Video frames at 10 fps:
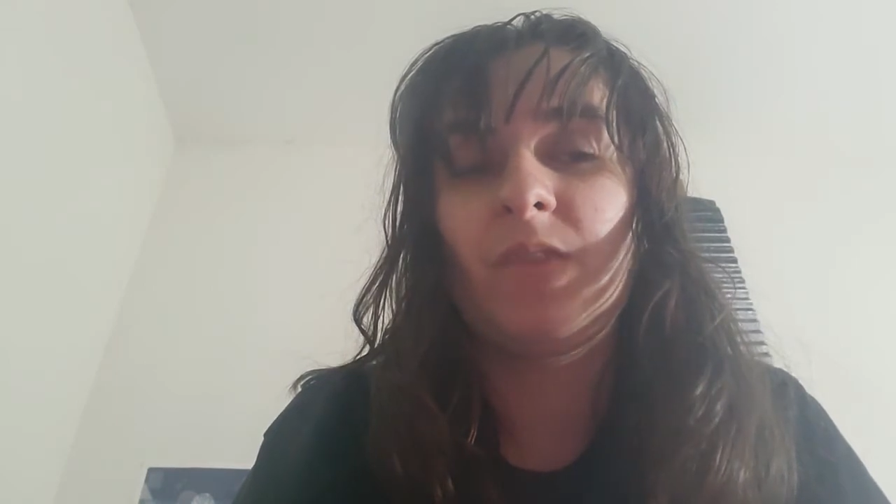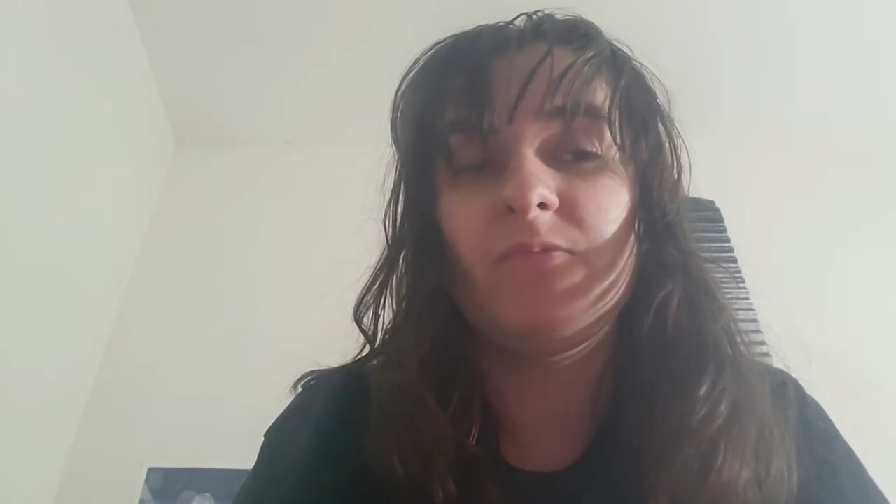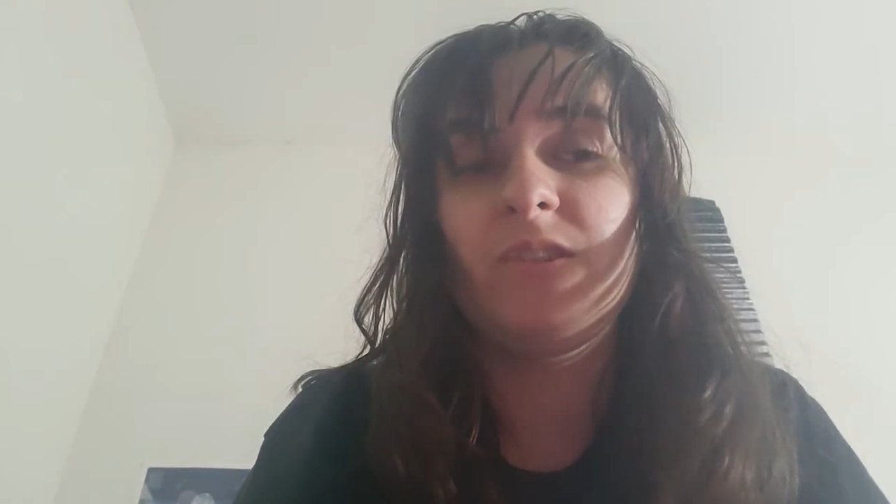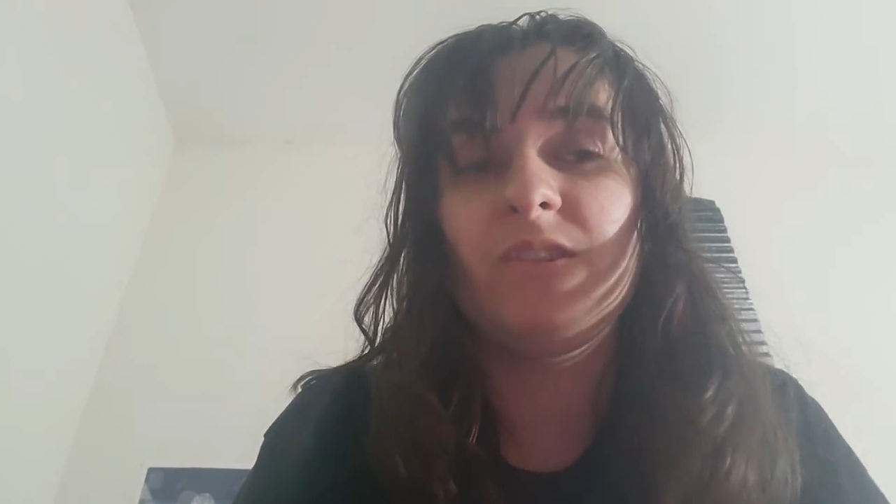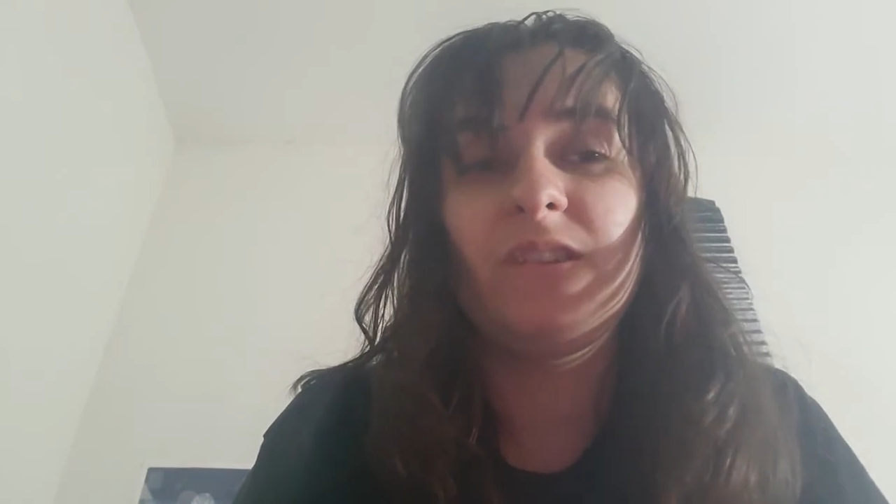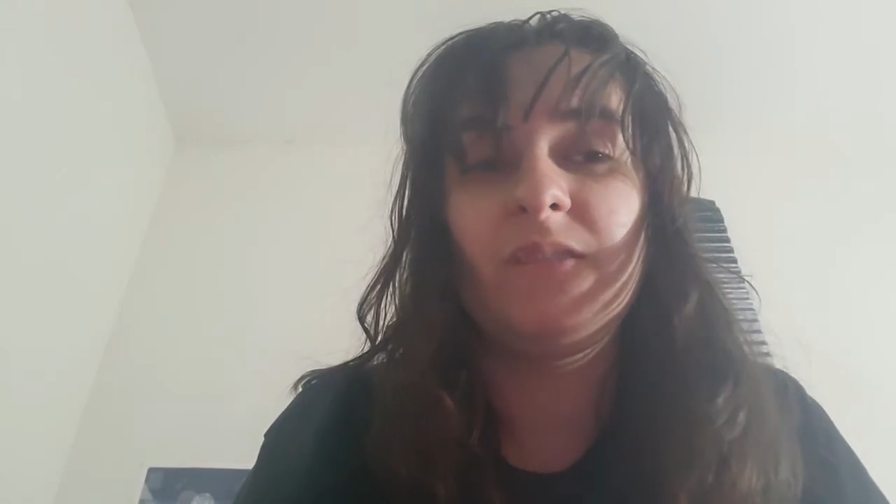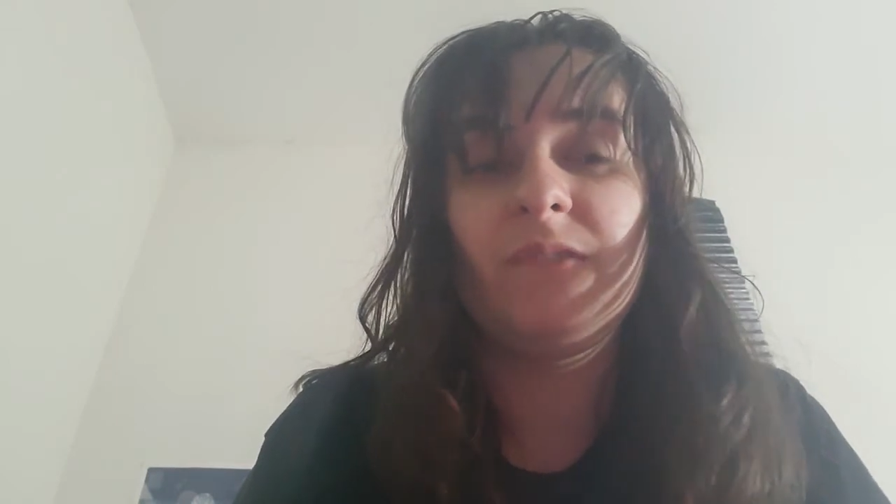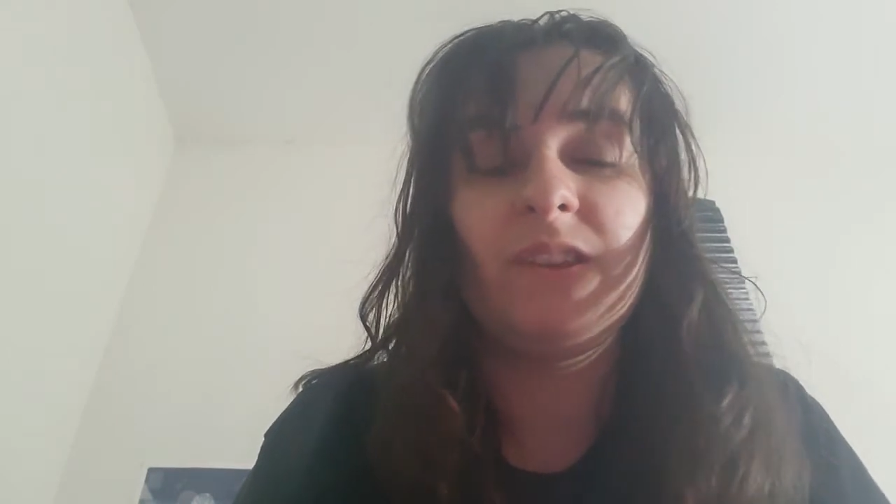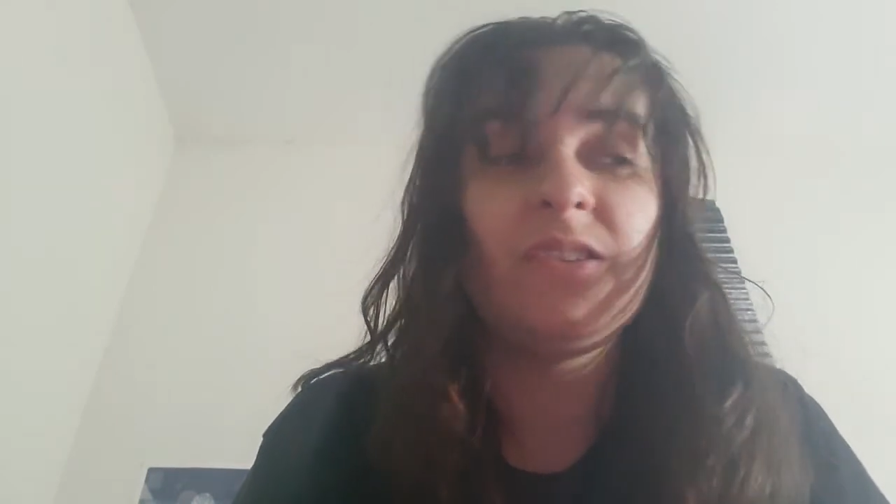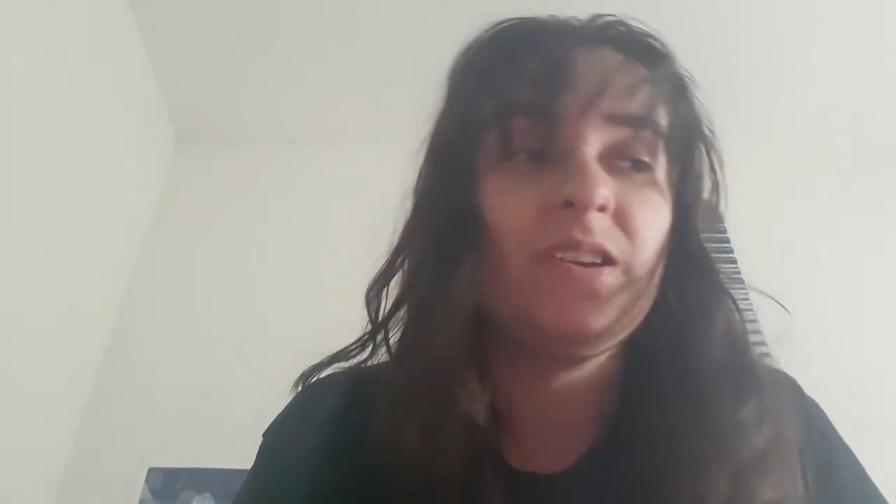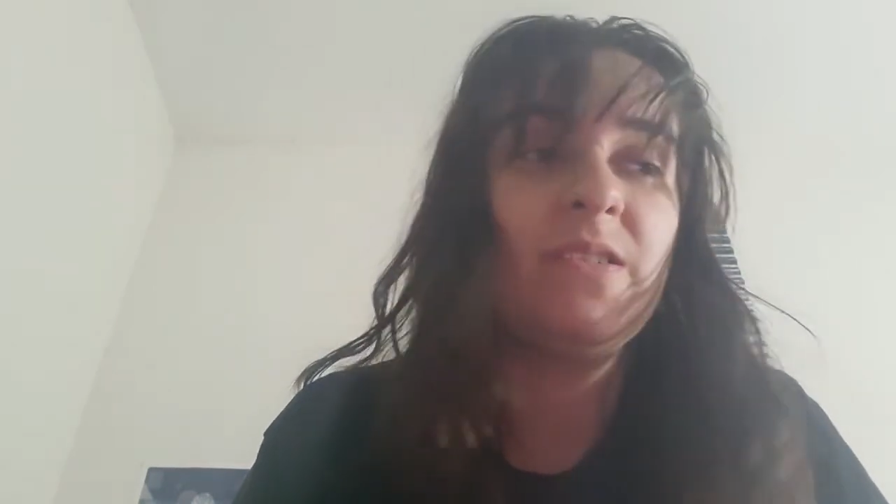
trying to think of anything